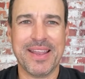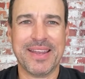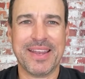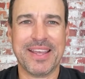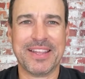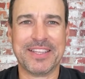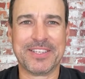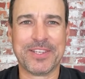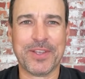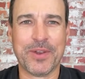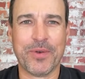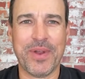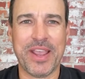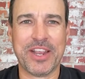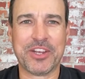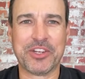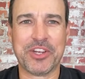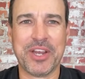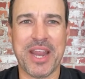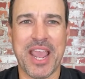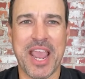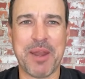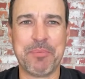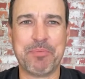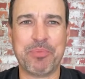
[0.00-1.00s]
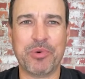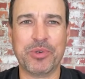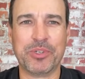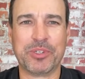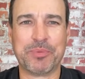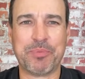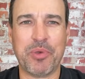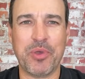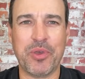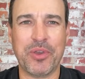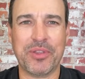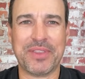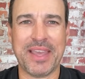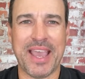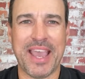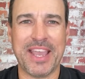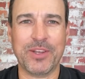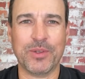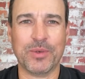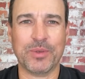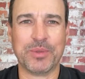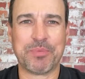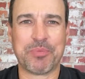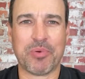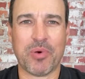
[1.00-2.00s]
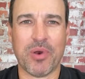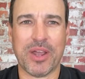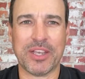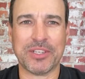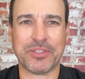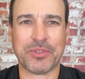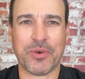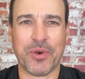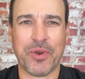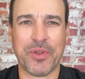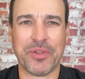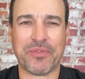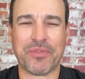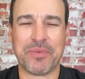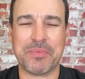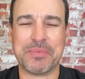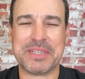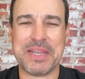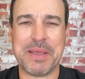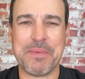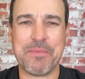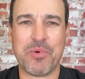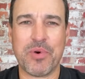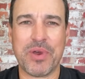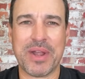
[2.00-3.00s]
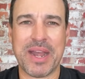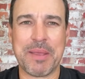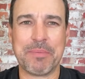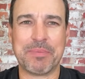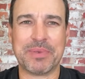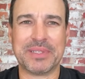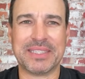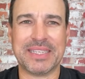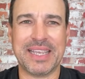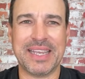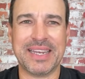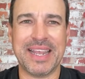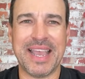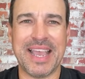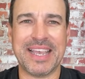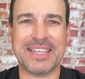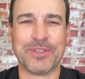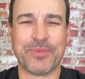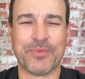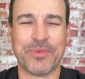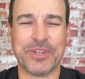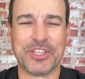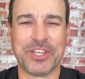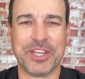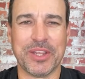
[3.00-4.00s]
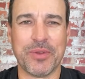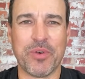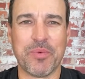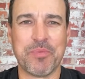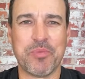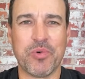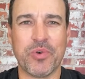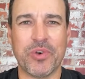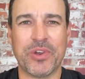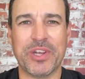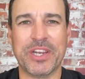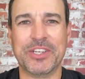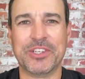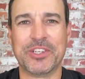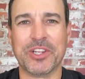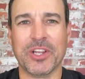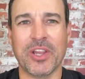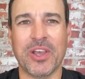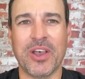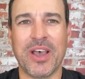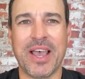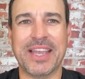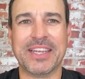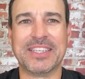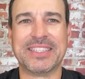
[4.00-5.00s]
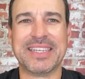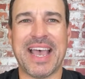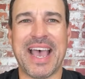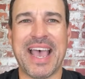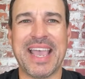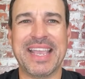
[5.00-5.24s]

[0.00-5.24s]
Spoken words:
Now, this correction had pushed Perth annual price growth from 10.8% as originally reported in July to